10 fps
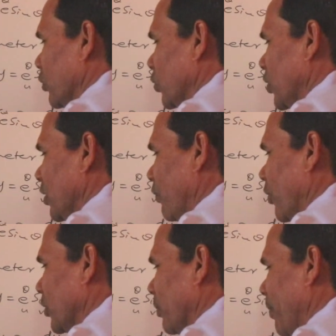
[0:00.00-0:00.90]
using
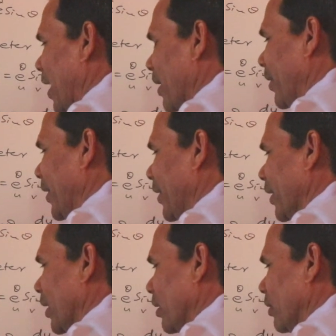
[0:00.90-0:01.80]
for the
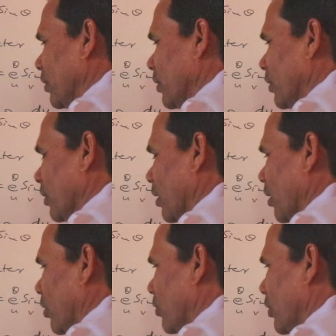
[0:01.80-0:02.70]
parametric
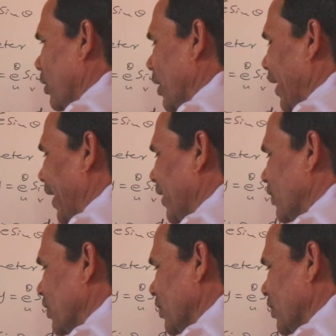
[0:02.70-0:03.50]
curve, s